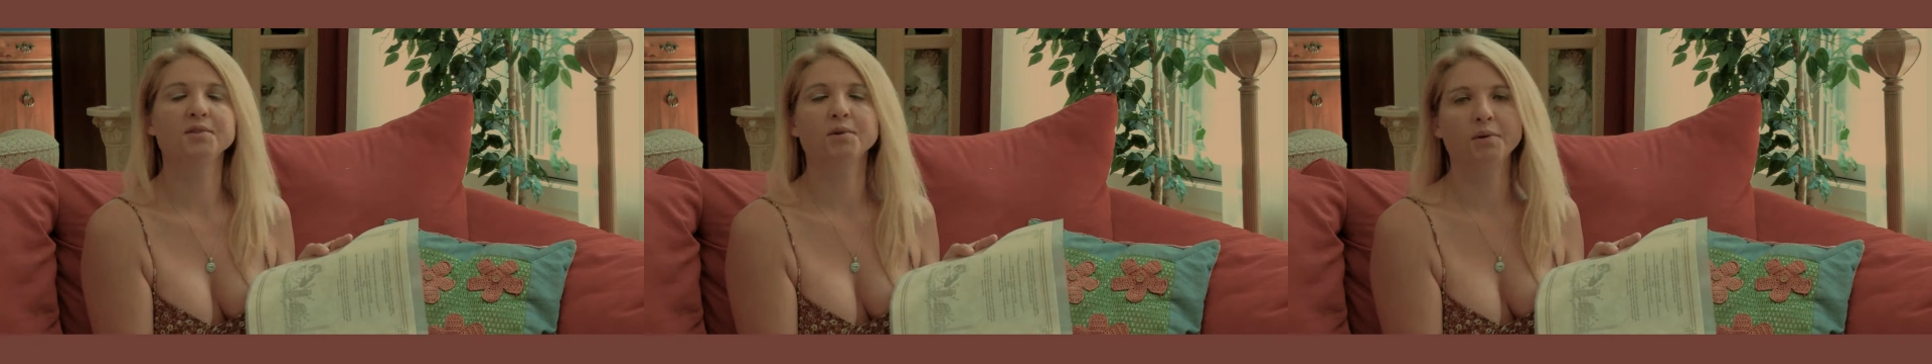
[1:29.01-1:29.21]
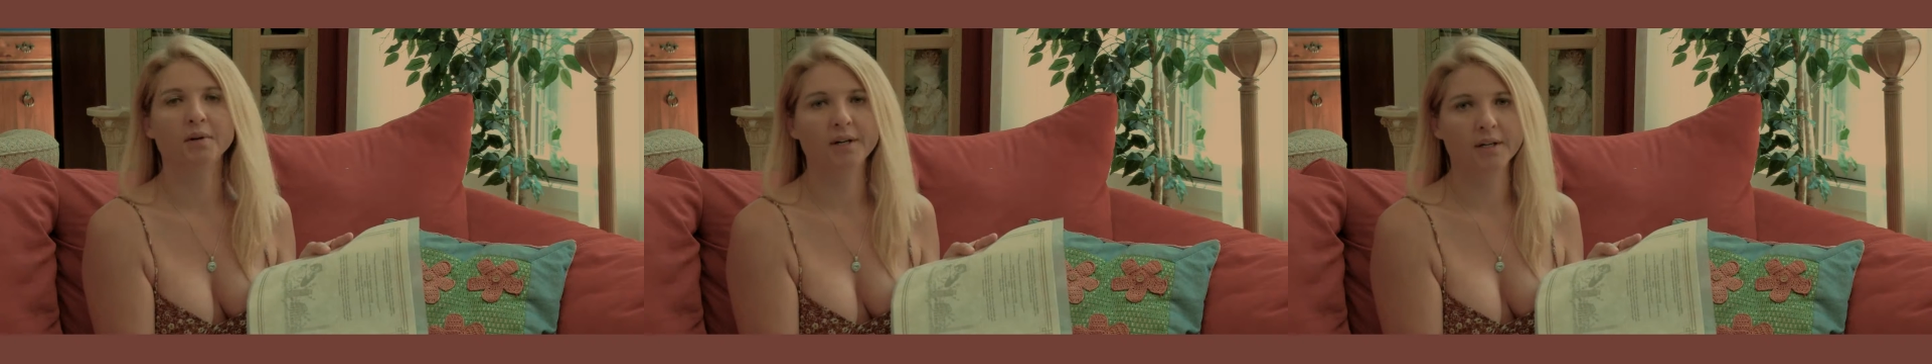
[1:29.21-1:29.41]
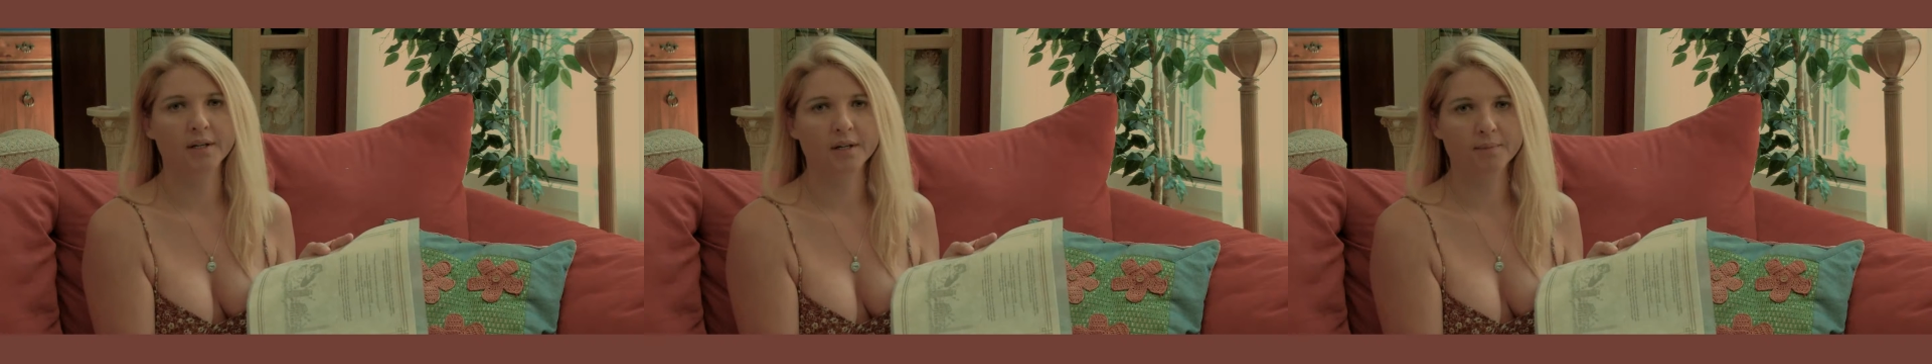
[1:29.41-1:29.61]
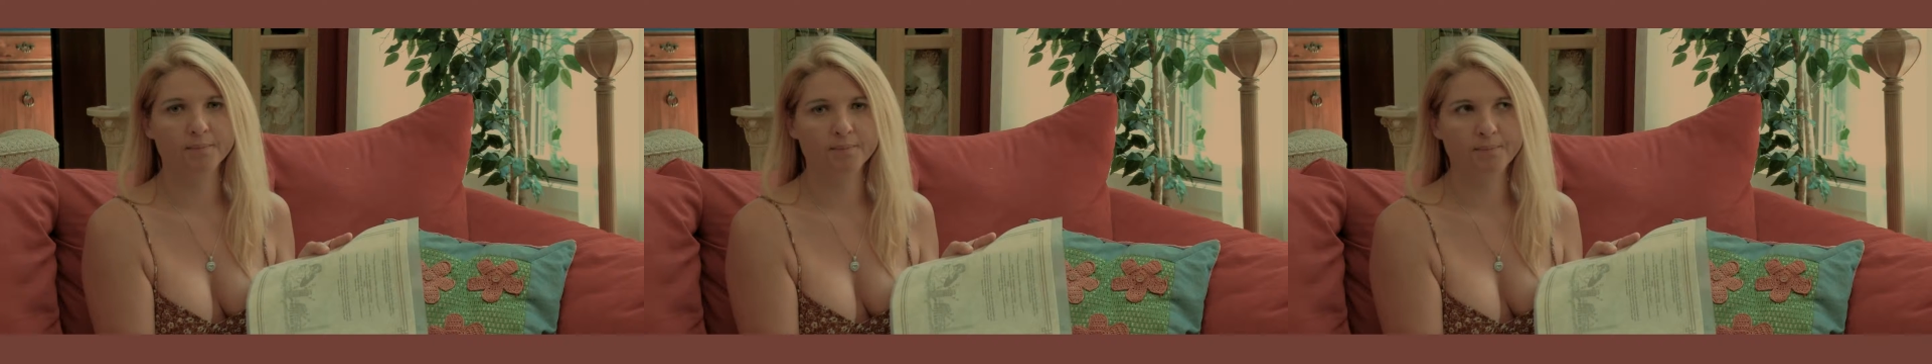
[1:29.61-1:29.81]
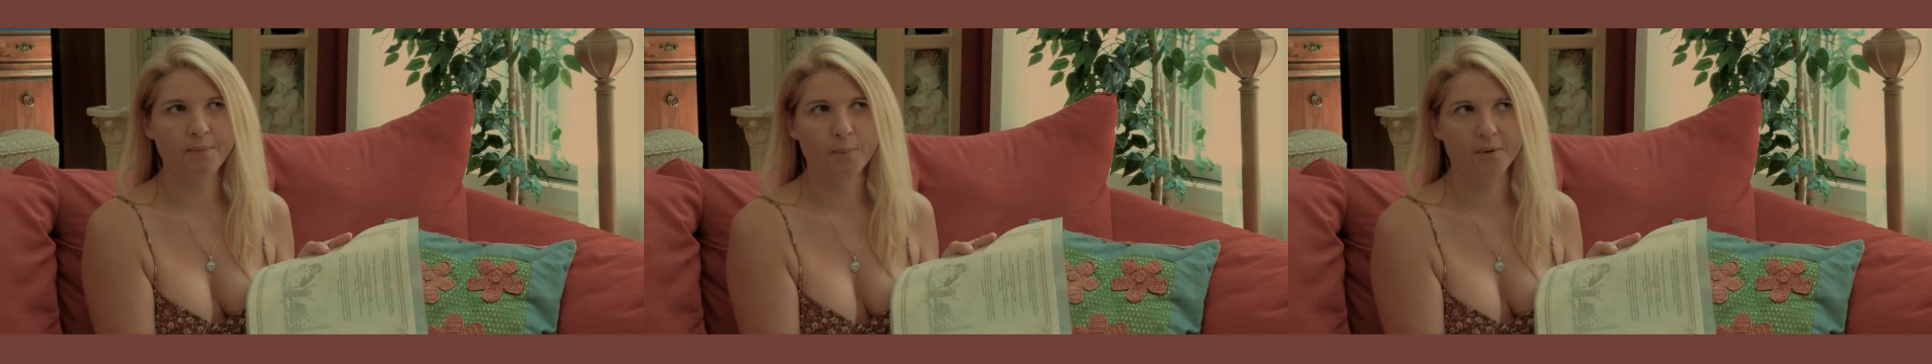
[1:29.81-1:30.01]
or
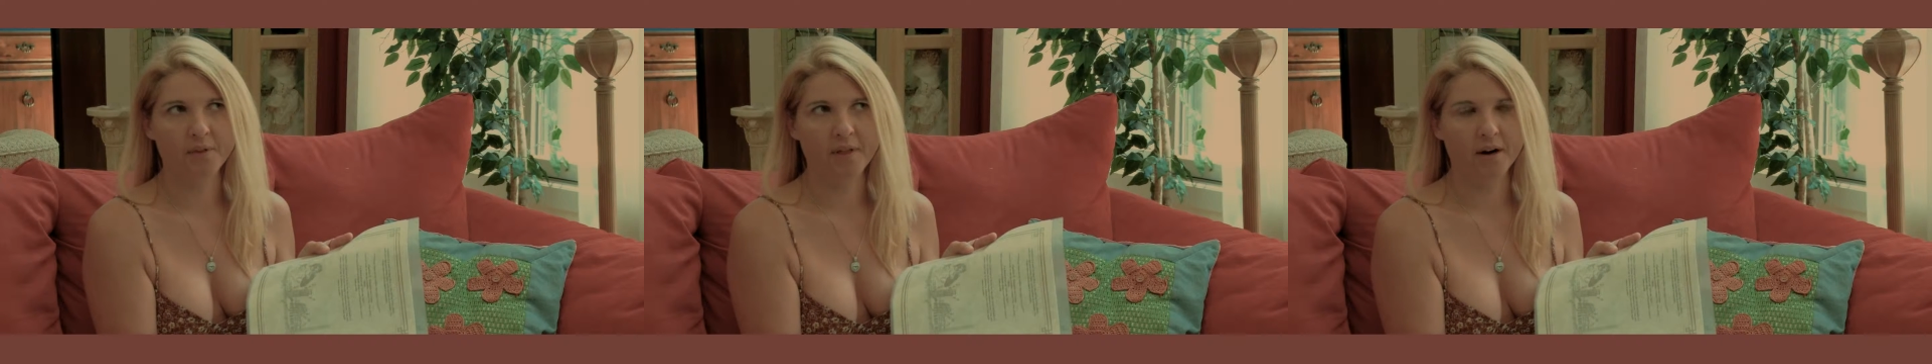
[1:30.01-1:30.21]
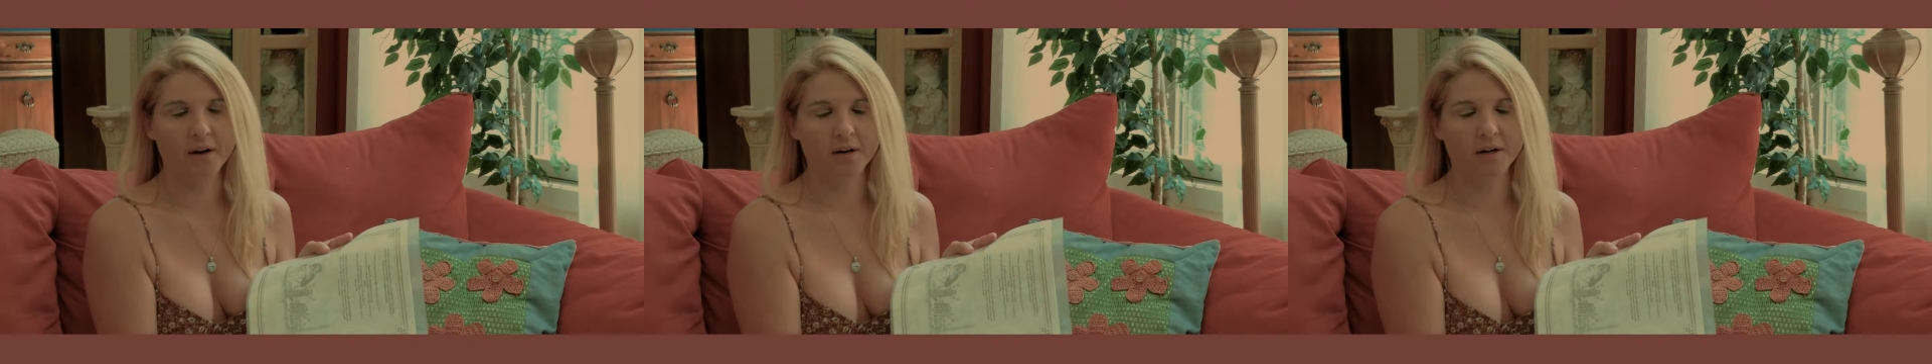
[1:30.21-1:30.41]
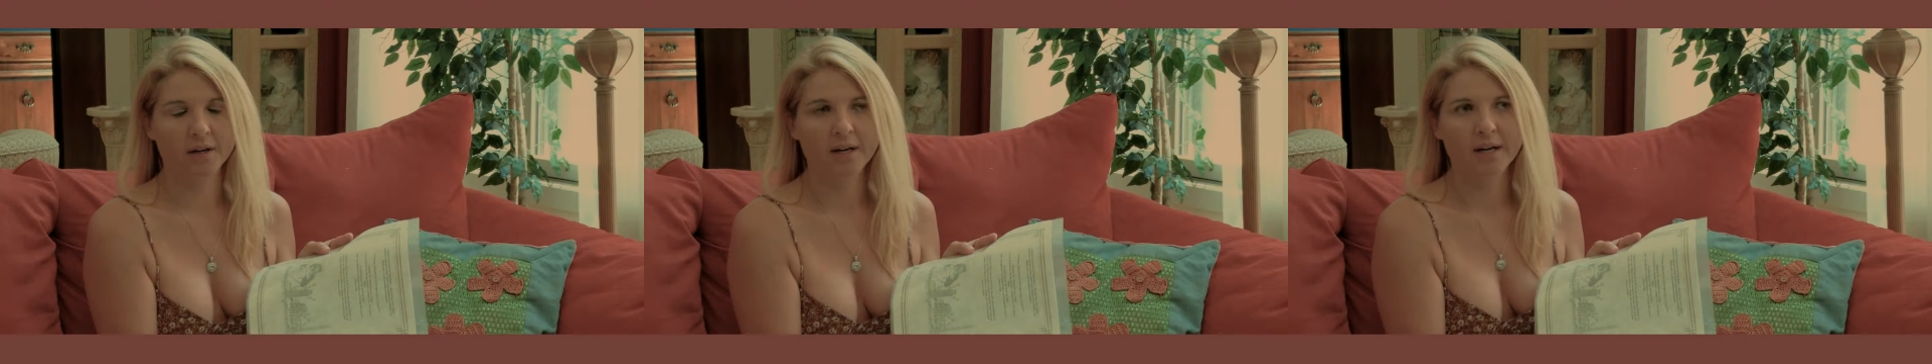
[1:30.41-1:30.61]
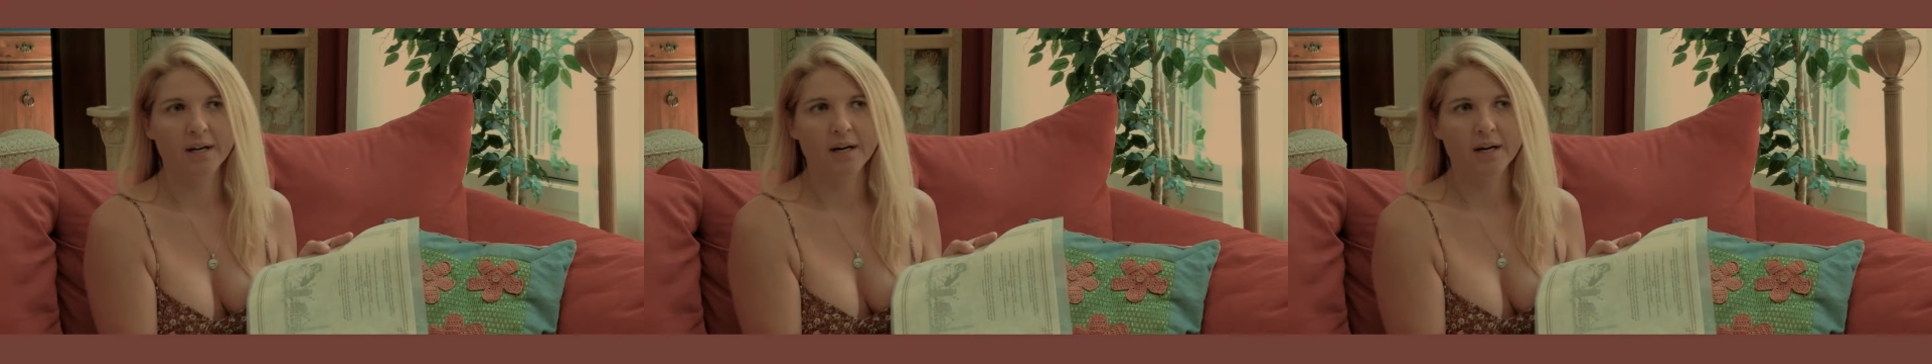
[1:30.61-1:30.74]
people that are